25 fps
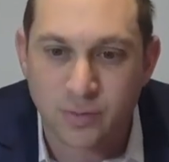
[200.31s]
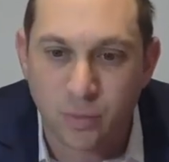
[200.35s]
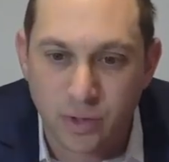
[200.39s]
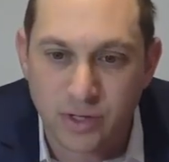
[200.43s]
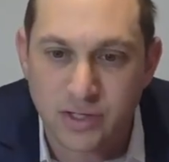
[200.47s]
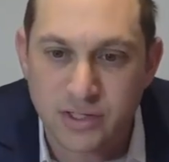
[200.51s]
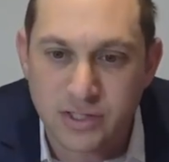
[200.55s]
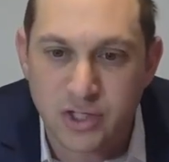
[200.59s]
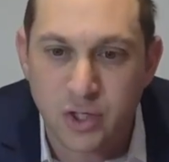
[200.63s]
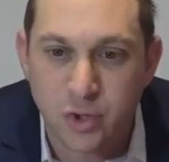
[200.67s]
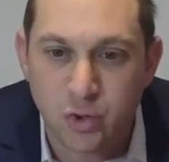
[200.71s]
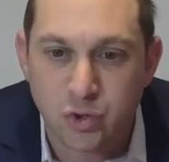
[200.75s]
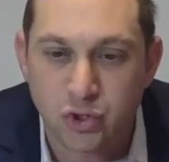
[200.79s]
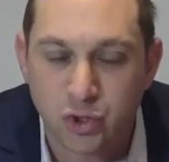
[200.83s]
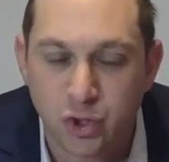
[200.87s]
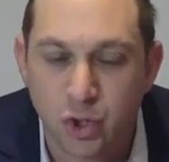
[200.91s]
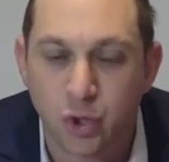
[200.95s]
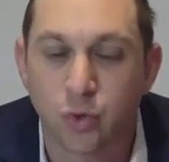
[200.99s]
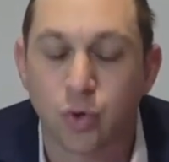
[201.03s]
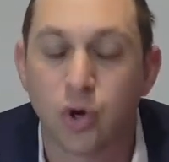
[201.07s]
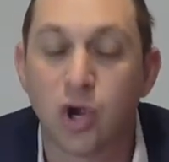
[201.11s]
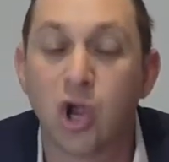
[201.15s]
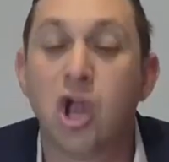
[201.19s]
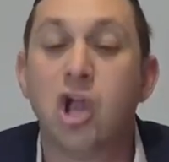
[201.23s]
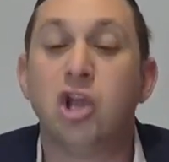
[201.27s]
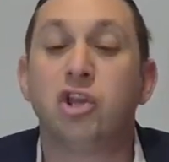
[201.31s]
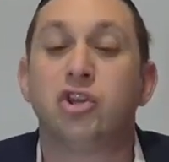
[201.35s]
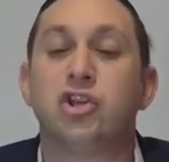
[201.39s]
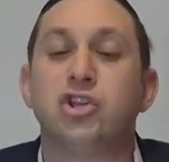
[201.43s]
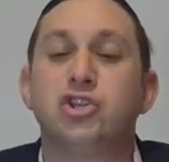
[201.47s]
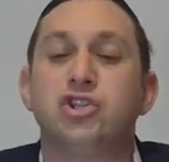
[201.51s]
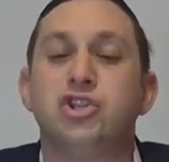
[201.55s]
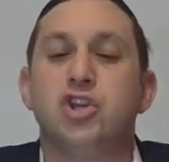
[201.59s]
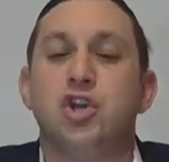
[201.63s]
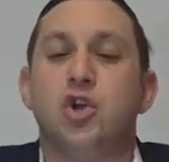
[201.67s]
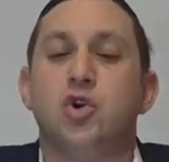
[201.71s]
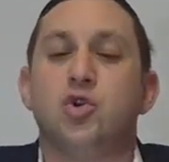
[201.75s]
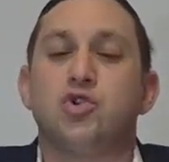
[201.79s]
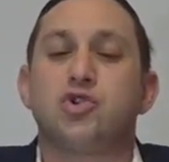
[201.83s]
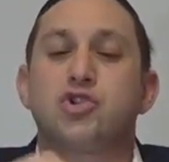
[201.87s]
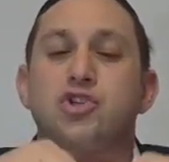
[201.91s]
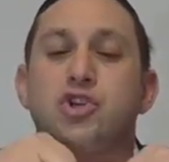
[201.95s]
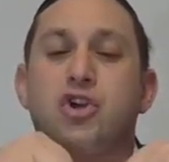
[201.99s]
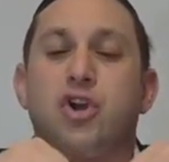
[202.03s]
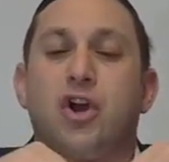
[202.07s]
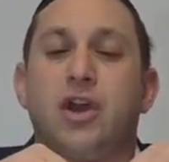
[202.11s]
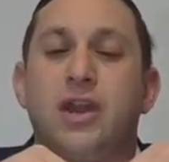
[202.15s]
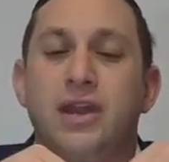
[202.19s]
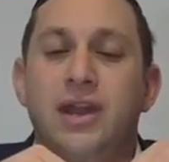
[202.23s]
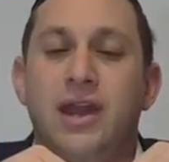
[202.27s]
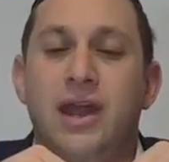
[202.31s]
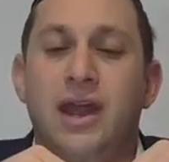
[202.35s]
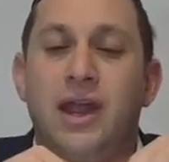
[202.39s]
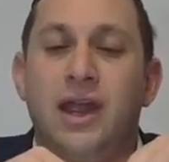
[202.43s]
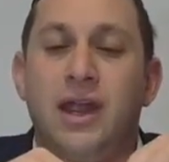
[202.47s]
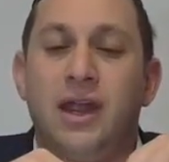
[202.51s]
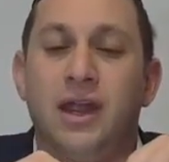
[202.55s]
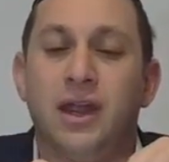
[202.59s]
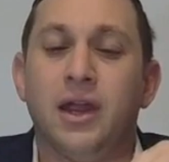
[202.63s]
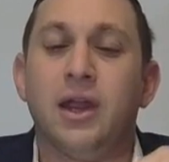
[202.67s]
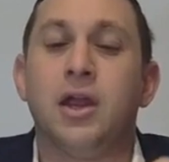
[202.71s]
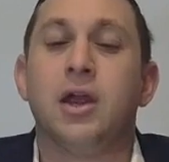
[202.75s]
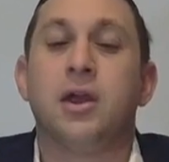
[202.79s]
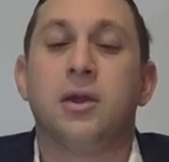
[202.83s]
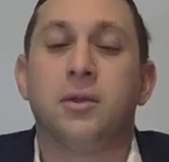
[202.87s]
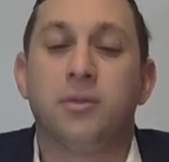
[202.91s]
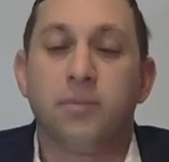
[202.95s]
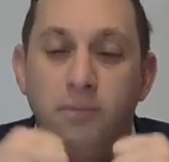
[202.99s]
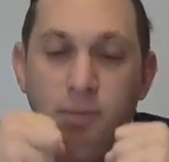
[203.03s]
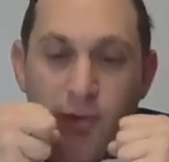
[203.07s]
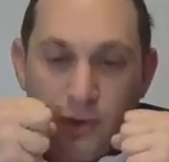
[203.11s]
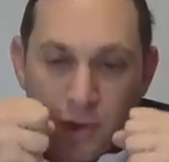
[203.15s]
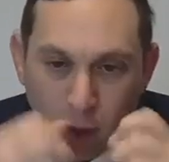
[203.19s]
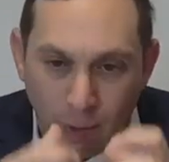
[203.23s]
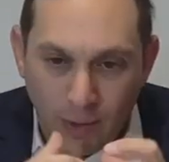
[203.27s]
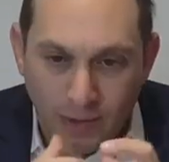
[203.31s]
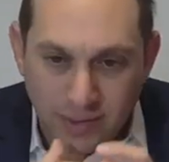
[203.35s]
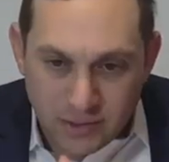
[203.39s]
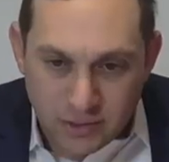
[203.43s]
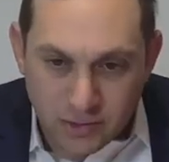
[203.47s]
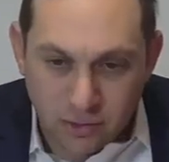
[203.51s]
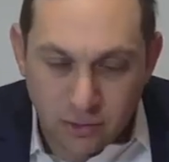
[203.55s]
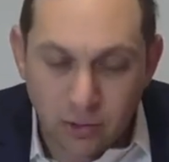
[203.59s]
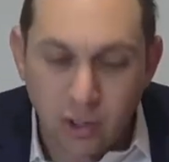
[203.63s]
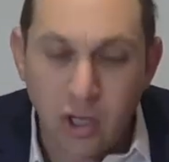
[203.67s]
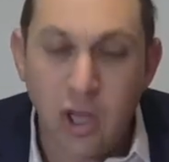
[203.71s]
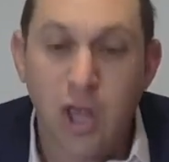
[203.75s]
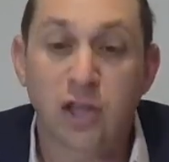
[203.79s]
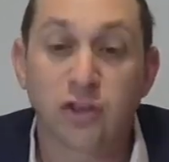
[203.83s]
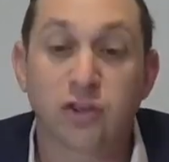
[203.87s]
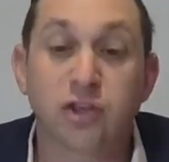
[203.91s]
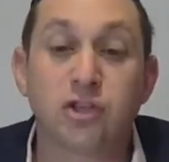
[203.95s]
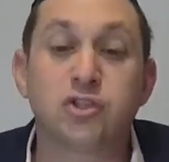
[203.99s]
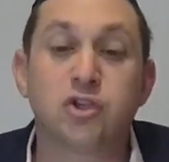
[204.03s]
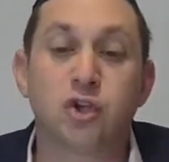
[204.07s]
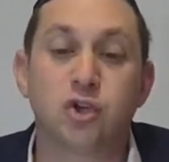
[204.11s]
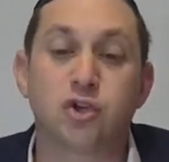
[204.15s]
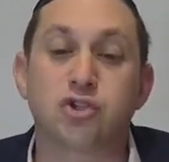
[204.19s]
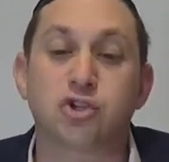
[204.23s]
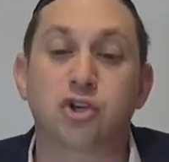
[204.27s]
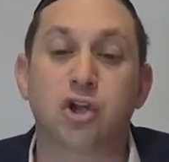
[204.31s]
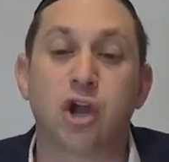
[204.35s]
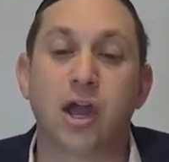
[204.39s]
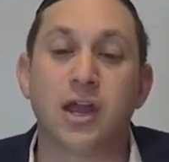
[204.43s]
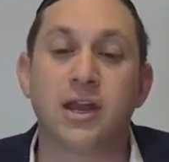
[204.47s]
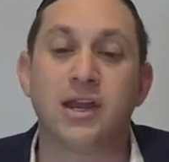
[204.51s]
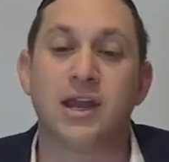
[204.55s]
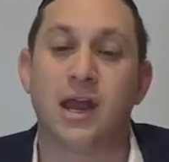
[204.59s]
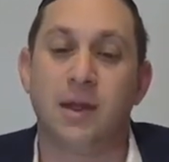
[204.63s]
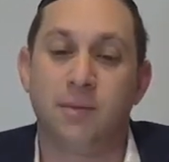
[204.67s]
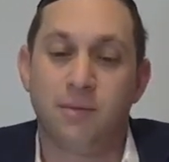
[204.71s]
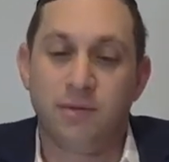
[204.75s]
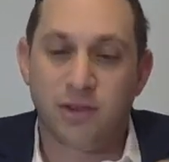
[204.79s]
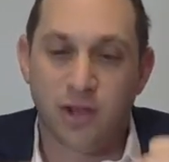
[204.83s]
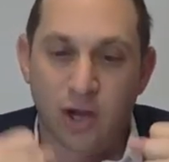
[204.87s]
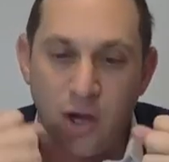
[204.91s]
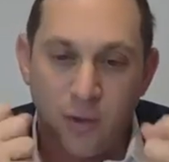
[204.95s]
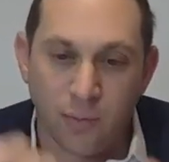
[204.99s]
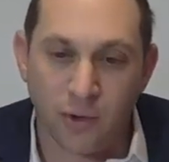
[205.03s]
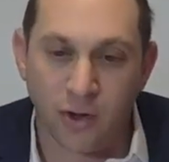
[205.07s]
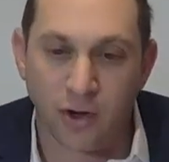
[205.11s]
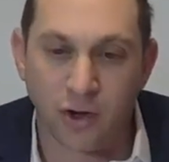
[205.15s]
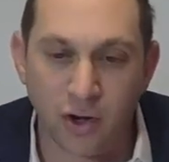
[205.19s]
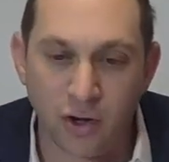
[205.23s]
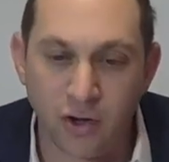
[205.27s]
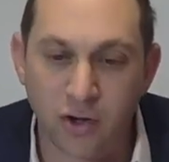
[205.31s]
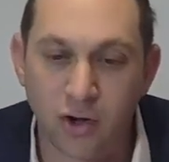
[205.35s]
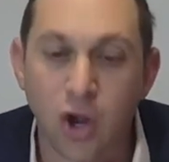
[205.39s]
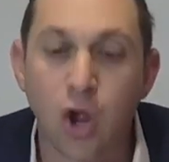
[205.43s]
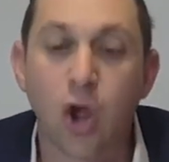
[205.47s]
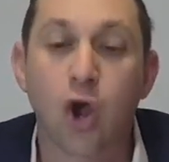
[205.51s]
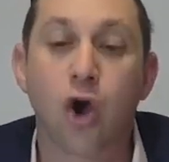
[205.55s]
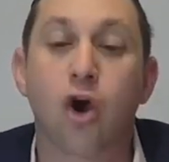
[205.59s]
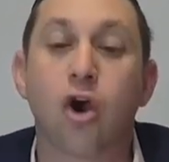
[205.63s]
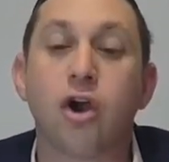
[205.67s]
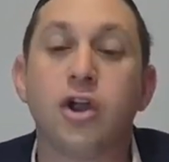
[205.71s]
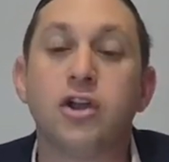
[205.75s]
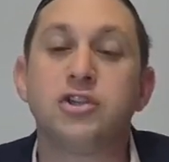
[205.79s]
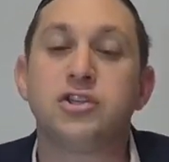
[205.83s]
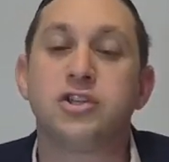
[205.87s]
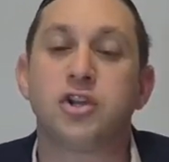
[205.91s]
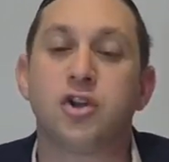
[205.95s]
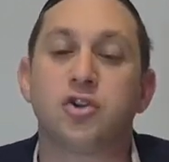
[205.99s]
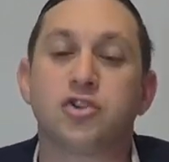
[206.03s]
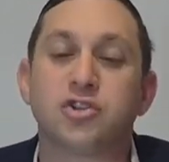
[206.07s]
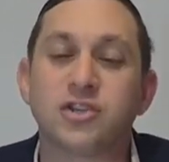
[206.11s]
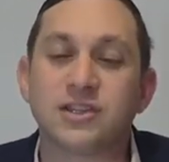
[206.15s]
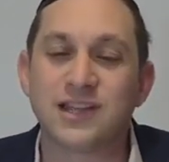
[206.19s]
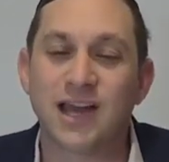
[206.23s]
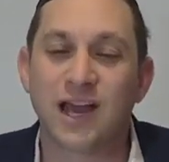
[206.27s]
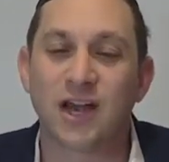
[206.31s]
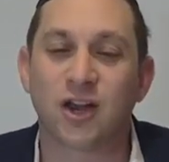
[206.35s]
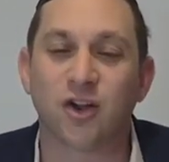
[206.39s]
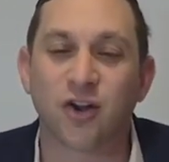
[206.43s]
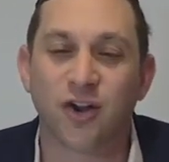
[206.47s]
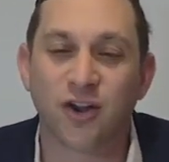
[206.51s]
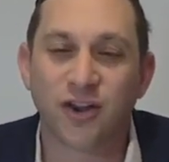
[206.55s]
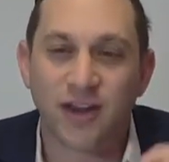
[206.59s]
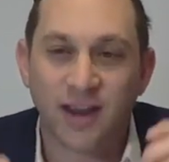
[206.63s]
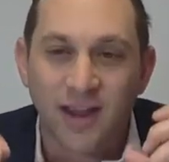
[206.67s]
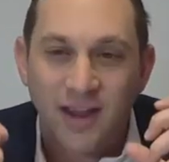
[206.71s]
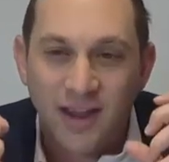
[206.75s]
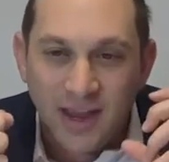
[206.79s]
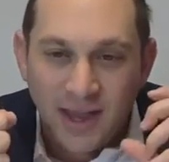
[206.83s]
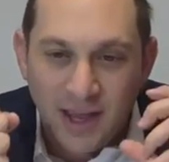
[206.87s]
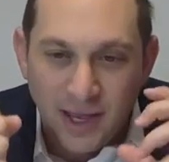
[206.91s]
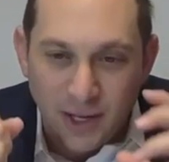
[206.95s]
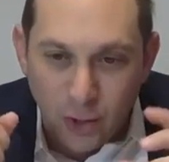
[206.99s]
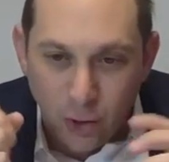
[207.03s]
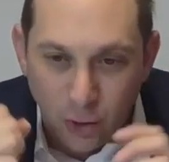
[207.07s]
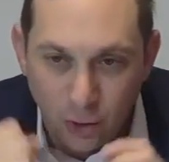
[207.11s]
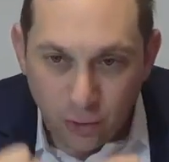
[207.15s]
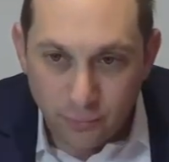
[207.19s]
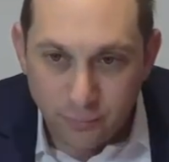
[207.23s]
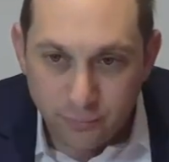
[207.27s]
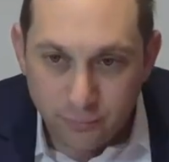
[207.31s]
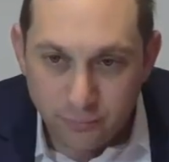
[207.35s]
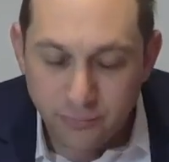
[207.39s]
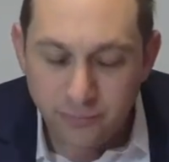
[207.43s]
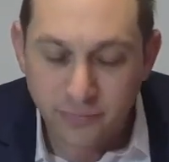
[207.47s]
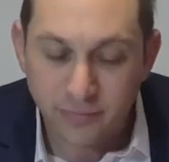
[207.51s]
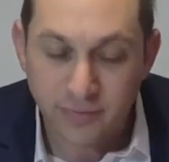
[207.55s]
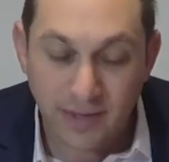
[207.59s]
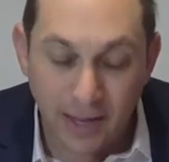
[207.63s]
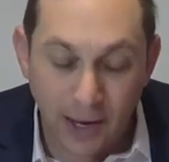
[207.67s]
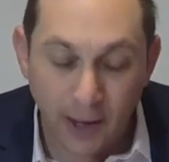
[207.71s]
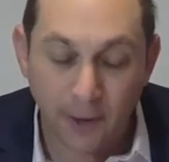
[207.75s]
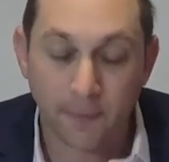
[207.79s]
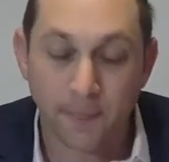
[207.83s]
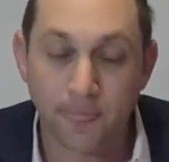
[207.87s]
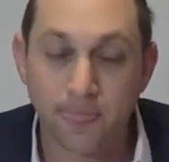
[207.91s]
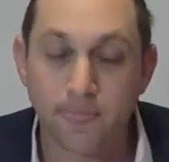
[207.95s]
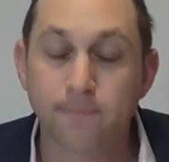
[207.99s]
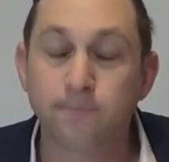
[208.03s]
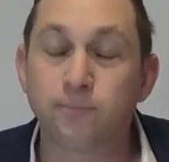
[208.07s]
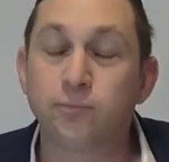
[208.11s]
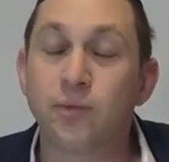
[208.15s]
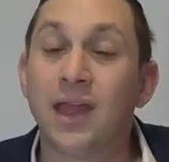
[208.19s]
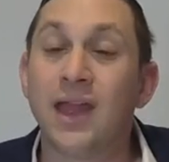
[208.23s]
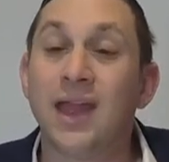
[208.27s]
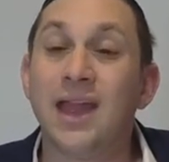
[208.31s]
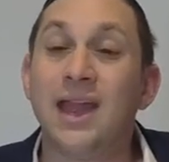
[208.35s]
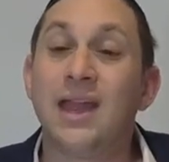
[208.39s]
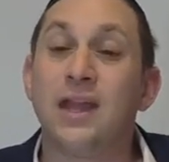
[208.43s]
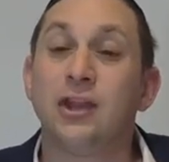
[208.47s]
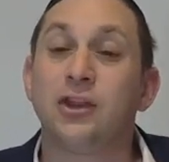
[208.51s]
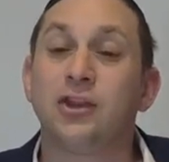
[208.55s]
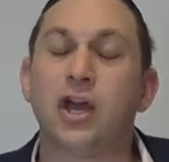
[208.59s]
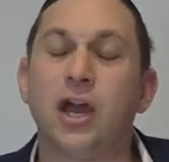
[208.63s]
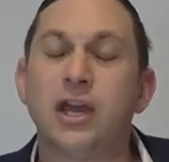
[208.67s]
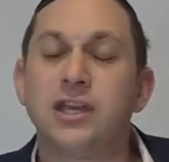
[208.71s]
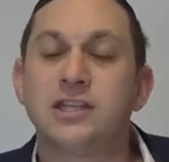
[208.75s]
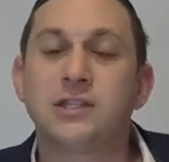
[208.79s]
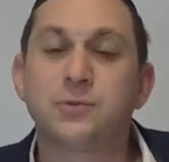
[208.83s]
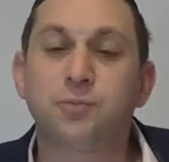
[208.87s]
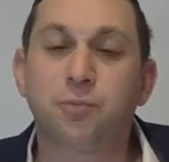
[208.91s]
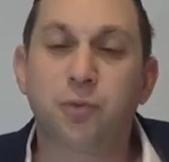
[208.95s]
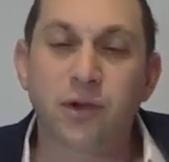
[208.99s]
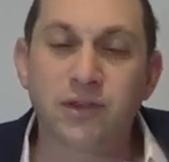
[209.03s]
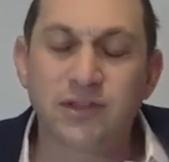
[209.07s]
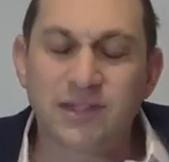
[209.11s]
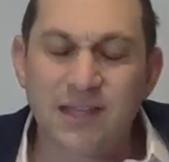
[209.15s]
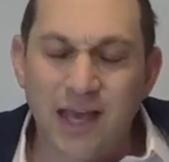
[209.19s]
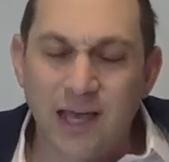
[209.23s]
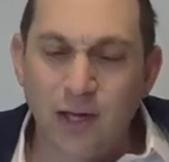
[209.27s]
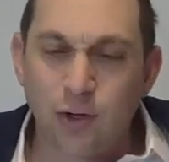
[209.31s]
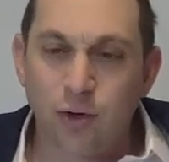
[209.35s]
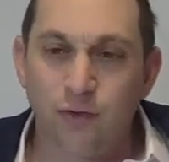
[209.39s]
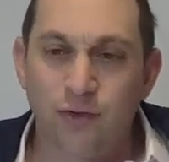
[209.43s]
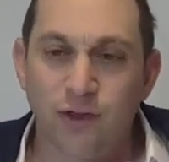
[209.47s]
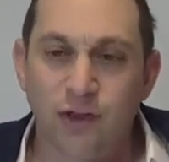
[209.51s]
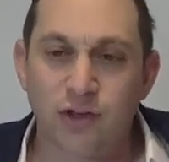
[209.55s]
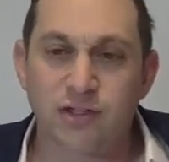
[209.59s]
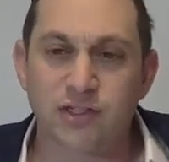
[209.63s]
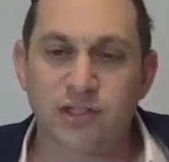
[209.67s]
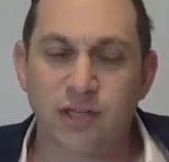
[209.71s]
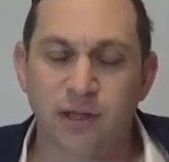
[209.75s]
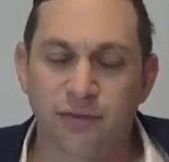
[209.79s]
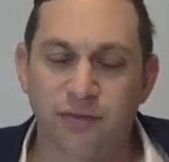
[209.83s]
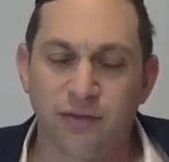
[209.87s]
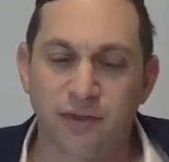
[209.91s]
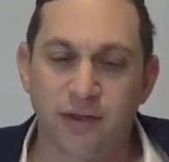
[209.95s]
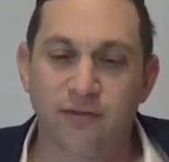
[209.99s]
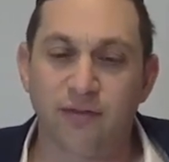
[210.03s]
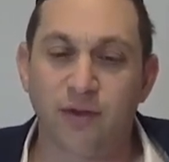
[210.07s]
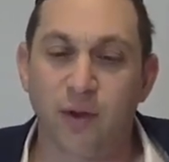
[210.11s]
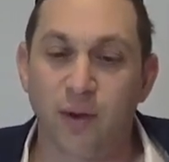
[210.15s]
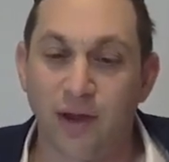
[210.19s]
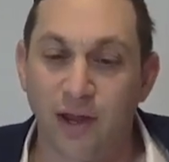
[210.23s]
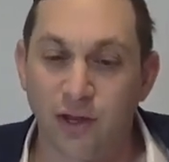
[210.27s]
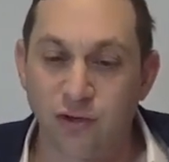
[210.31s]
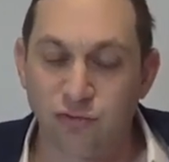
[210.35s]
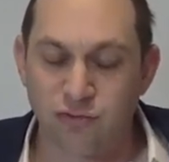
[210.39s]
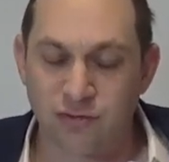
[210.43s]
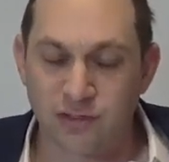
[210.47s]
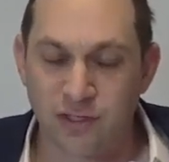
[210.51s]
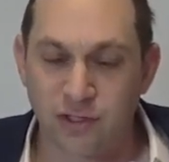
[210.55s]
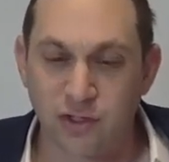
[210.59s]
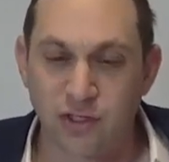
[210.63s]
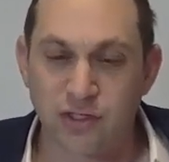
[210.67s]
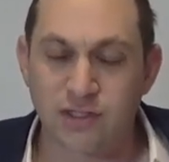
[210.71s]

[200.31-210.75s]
What does Yush do? Does Yush kohen eh, nidaraisa? There's huge koine midrabanan, or he's huge is not koine at all. Now, Taisus points out over here something very interesting.